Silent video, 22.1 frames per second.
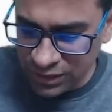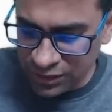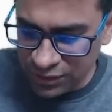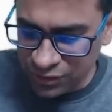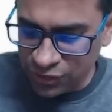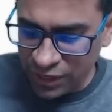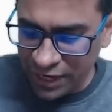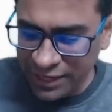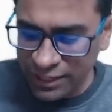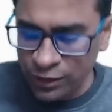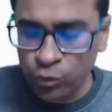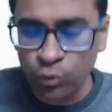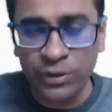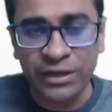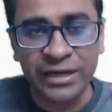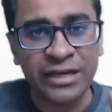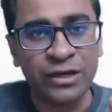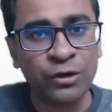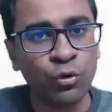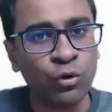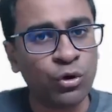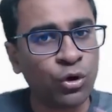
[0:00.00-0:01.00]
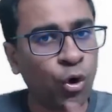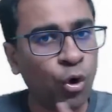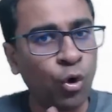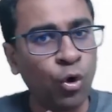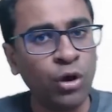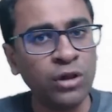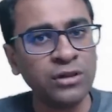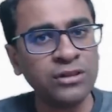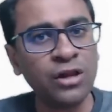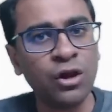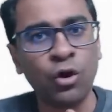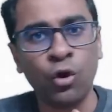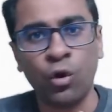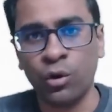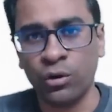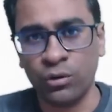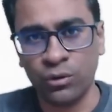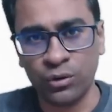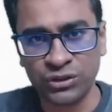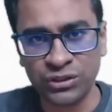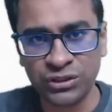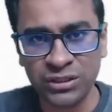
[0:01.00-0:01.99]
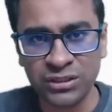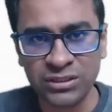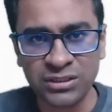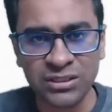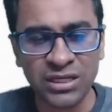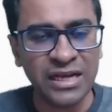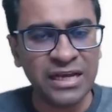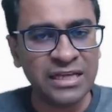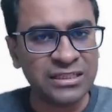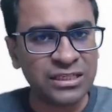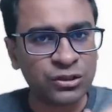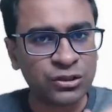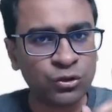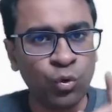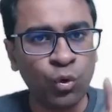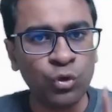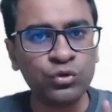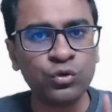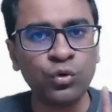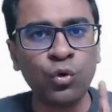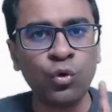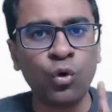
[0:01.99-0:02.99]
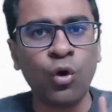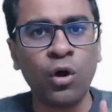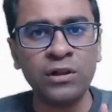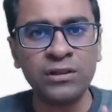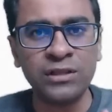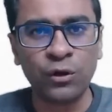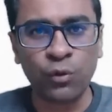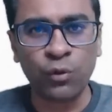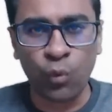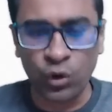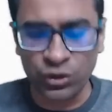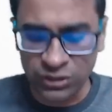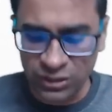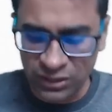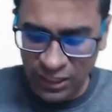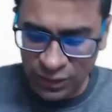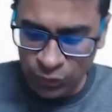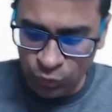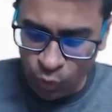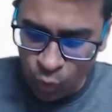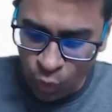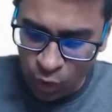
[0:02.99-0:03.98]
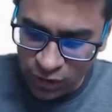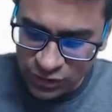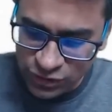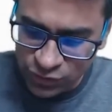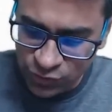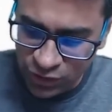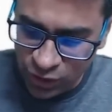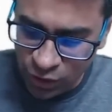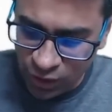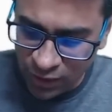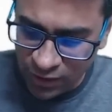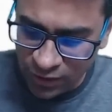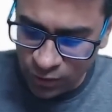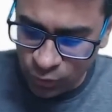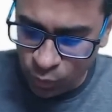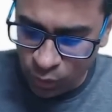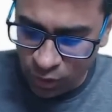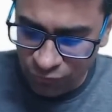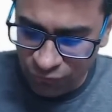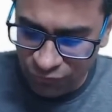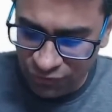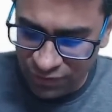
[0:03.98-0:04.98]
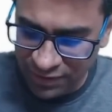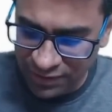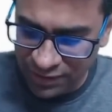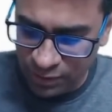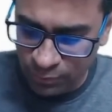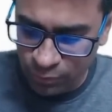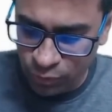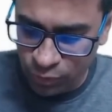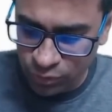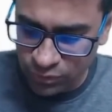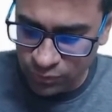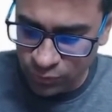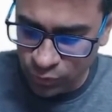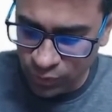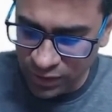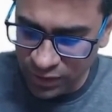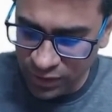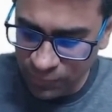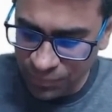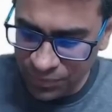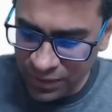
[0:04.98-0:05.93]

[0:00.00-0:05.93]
try to ignore all the long questions. Just go through all the questions that you actually are confident about, okay?